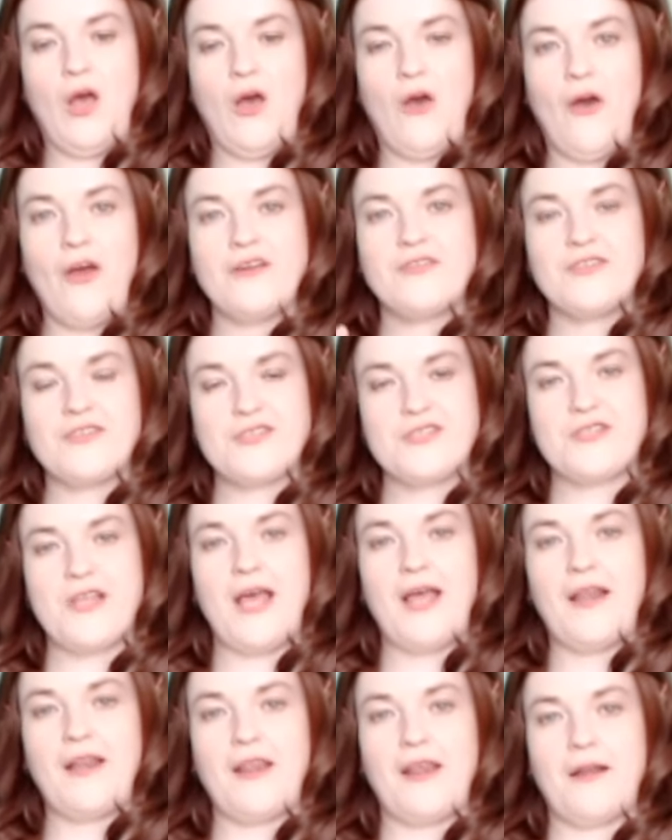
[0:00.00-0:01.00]

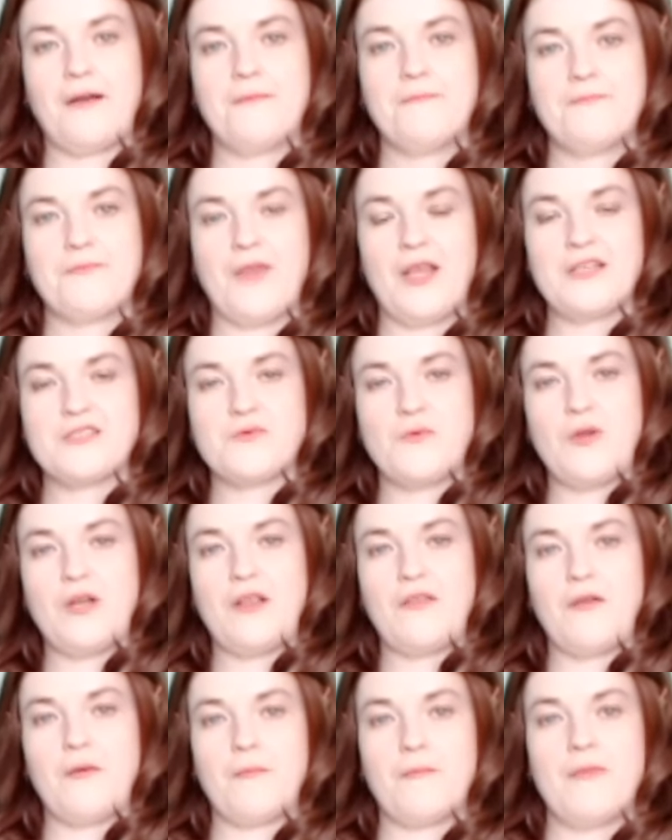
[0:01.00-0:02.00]
Understanding is one
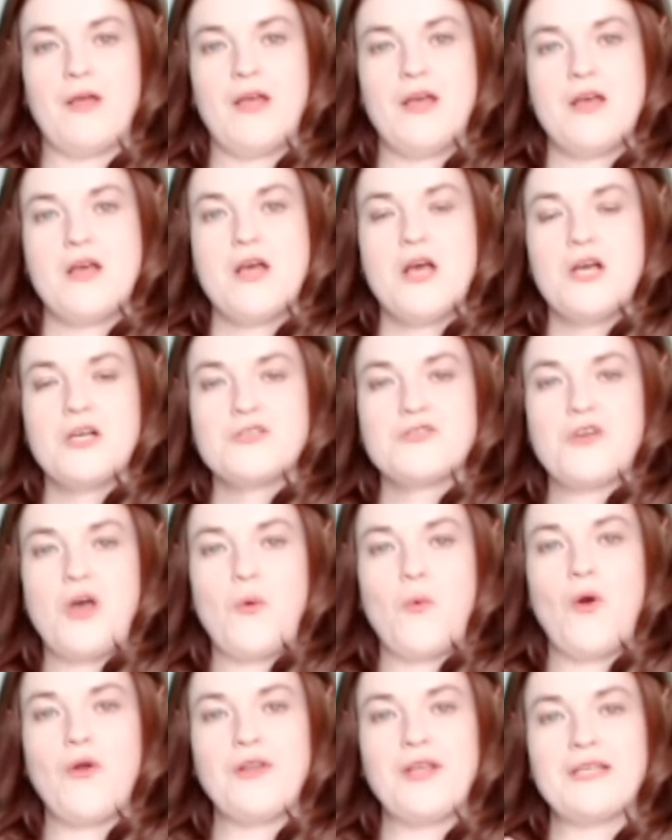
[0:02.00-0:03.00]
of them. So I
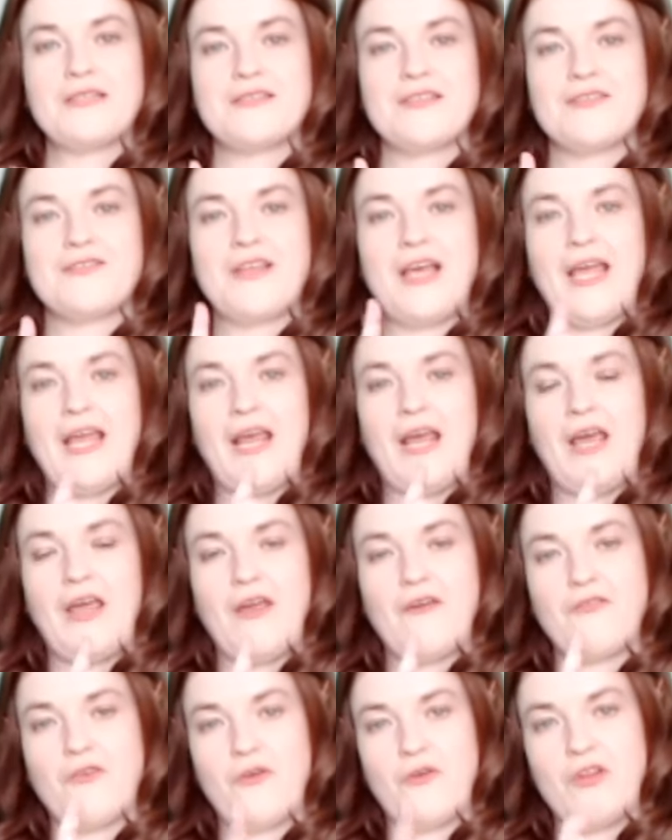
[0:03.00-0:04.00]
want you to think,
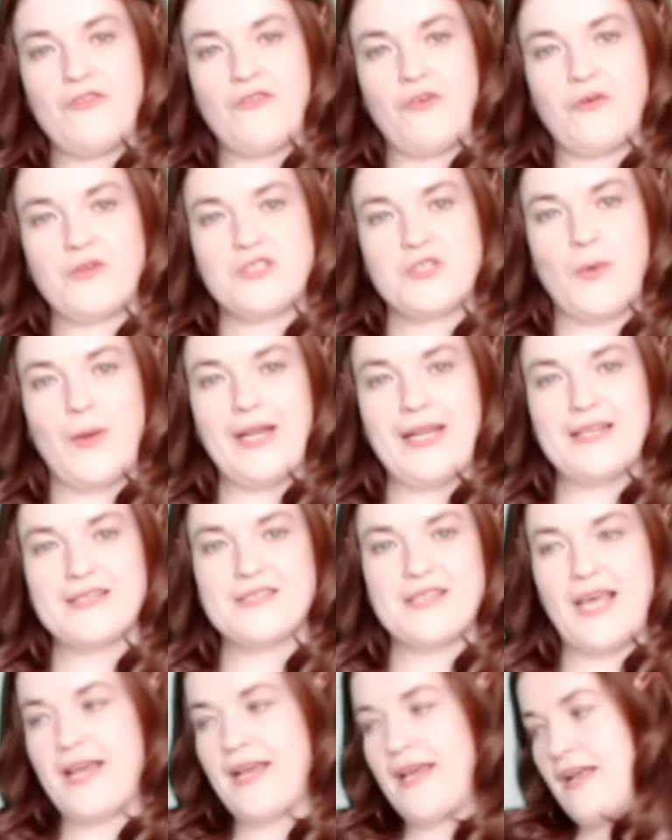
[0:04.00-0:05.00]
I've got, you've got twenty
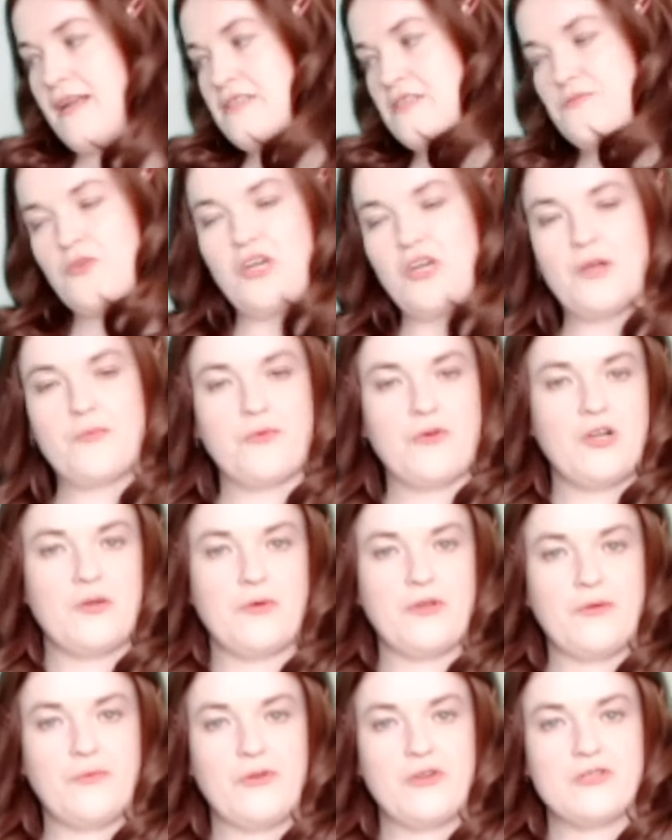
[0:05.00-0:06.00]
seconds, I'm not going to bother
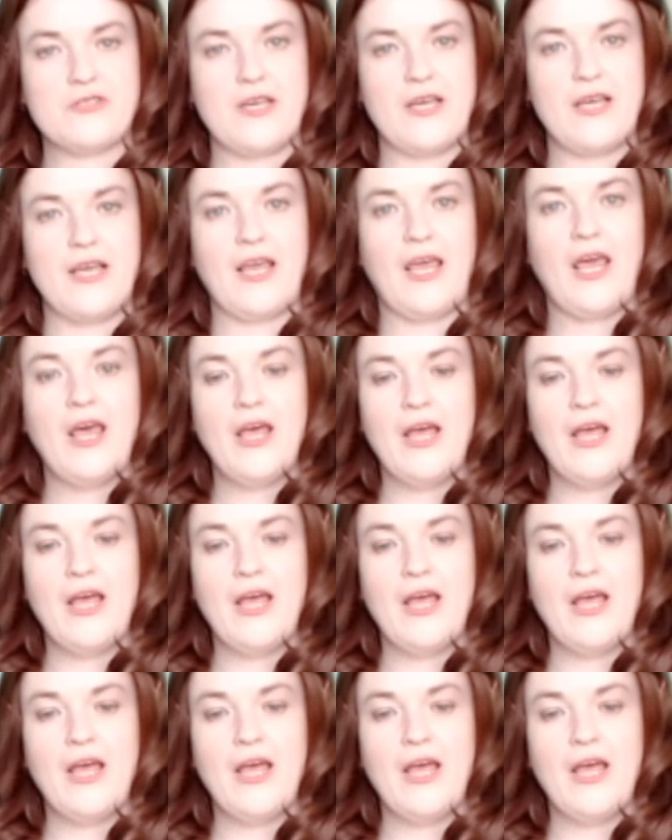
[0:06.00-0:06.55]
with the music.